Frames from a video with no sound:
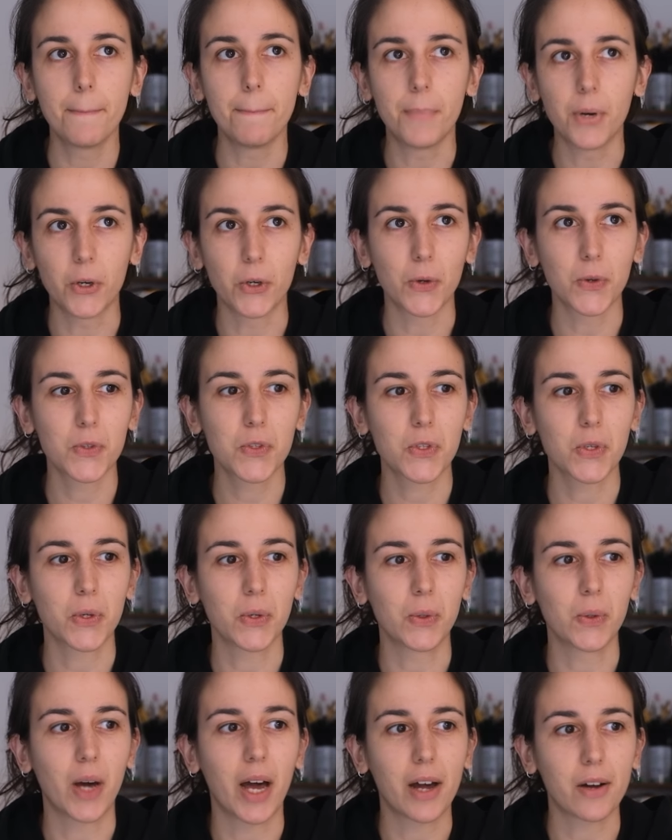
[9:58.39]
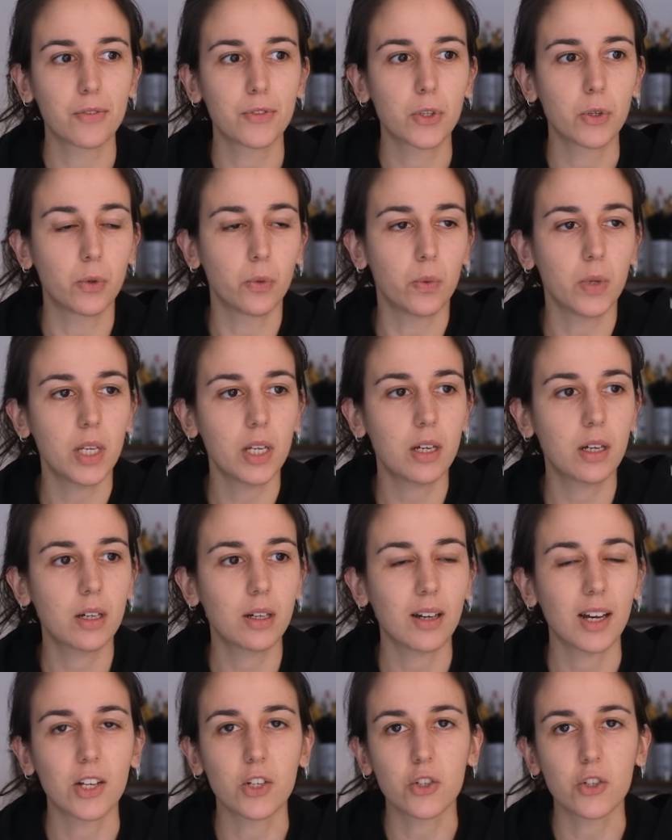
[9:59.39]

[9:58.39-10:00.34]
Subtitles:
But also after a week, I